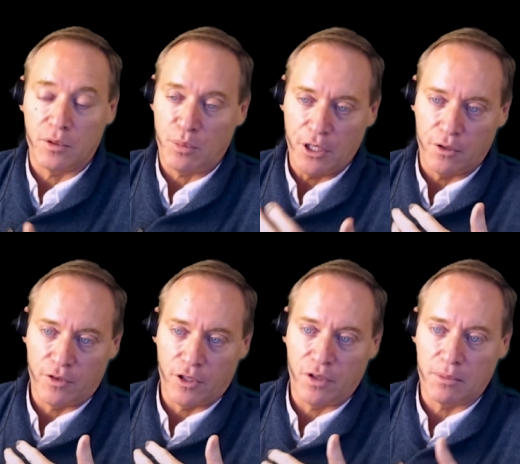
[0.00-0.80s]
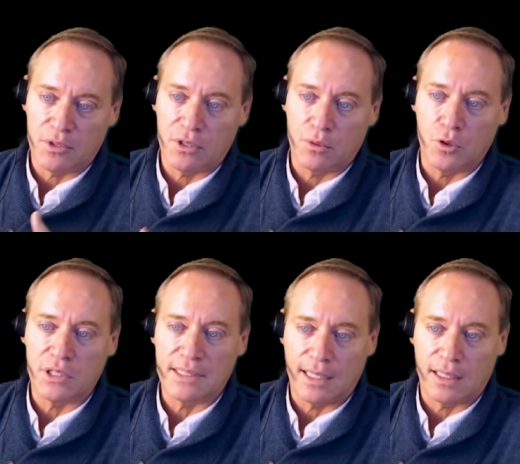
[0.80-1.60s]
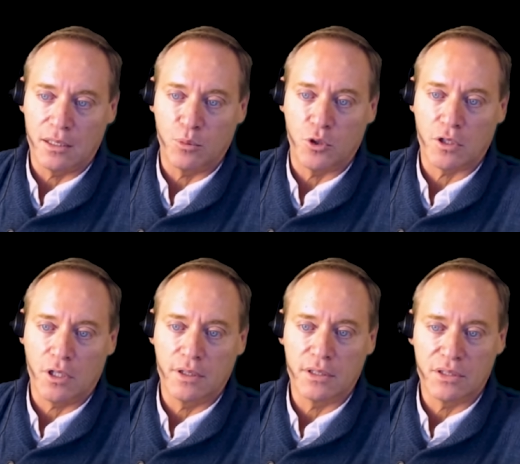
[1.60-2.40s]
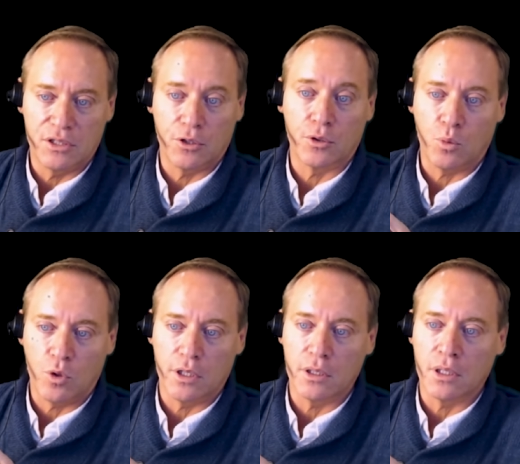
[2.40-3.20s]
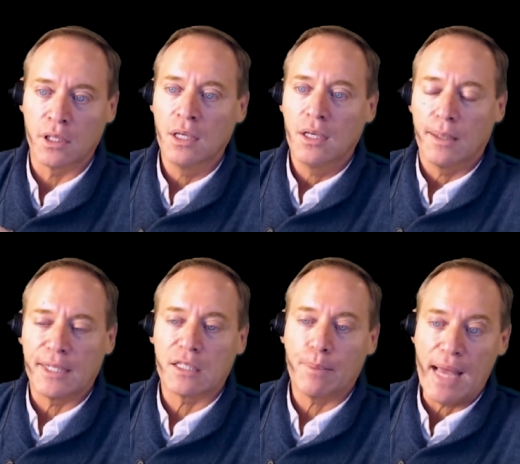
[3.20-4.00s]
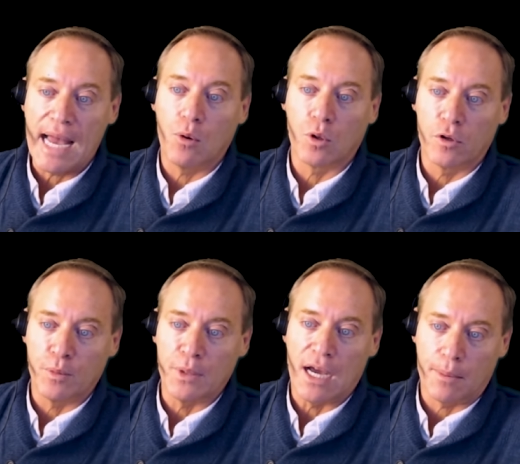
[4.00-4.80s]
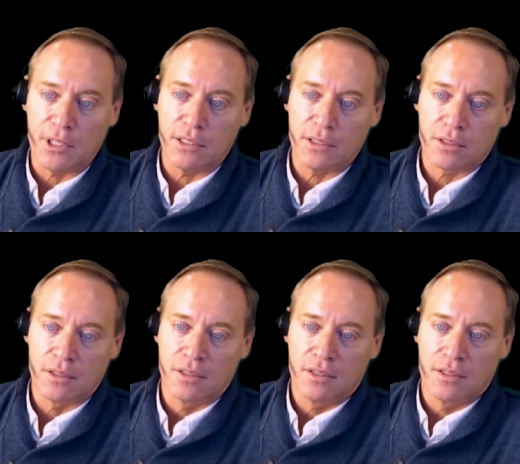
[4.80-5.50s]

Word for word: And Peter very famously wrote exactly a book on this, Zero to One, about the power of monopolies.